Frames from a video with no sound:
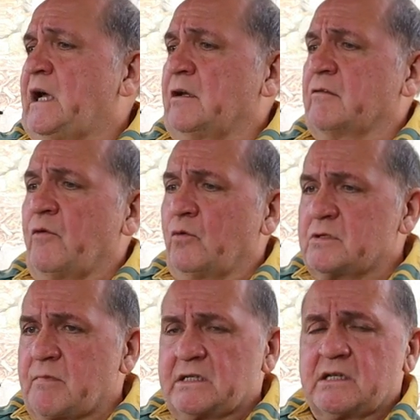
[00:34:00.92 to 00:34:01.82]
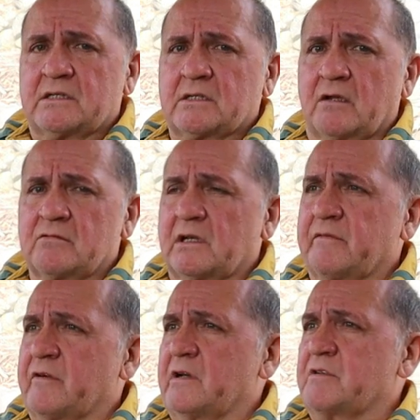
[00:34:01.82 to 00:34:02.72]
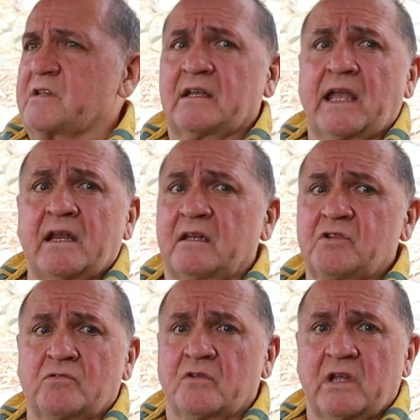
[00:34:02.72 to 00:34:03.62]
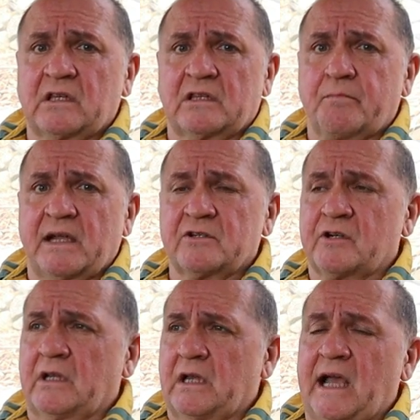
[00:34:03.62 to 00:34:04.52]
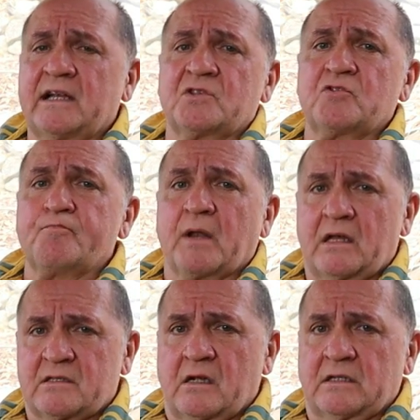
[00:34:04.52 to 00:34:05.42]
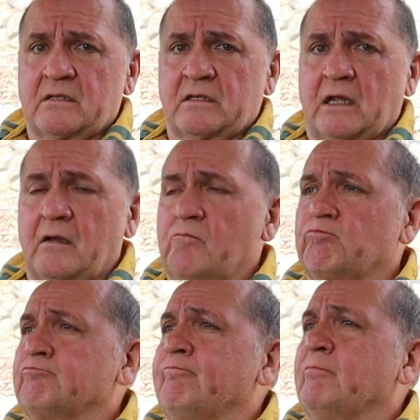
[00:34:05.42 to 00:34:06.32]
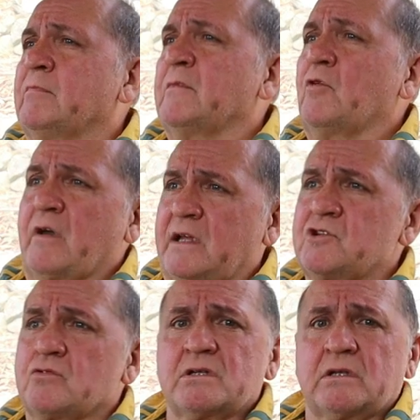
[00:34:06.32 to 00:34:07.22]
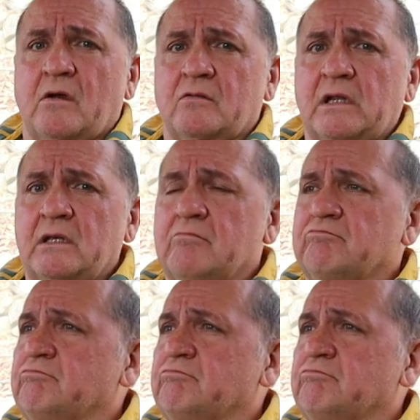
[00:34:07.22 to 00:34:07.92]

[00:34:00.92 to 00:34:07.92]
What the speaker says: I look forward to my Tesco delivery, because again, I've still got nothing in the pantry. I had soup last night in the end, although I enjoyed it, oddly.